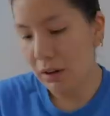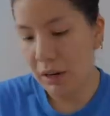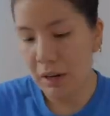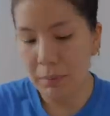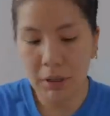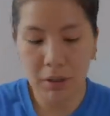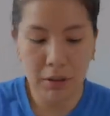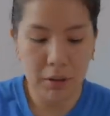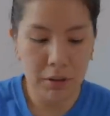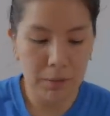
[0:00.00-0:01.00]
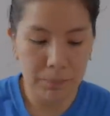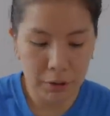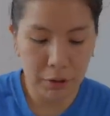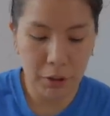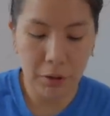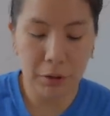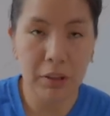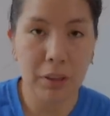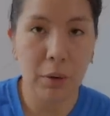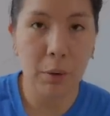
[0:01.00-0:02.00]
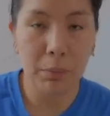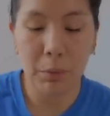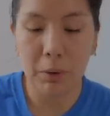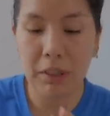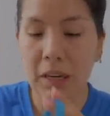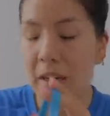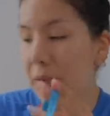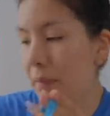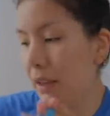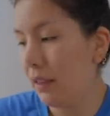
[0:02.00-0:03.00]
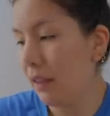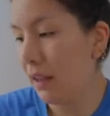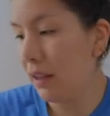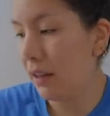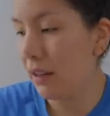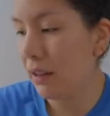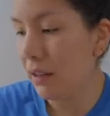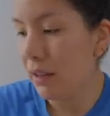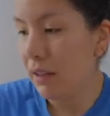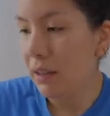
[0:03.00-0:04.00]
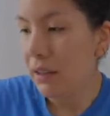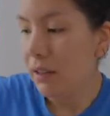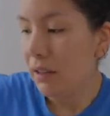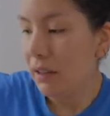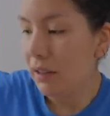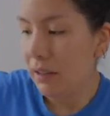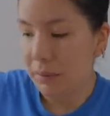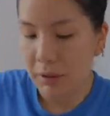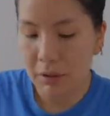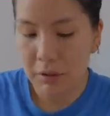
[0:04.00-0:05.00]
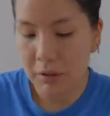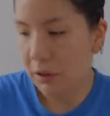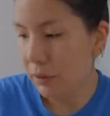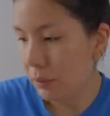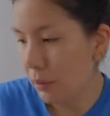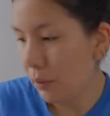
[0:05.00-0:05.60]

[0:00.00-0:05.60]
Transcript: All right, I'm gonna secure this like one more time and then I'm gonna turn this one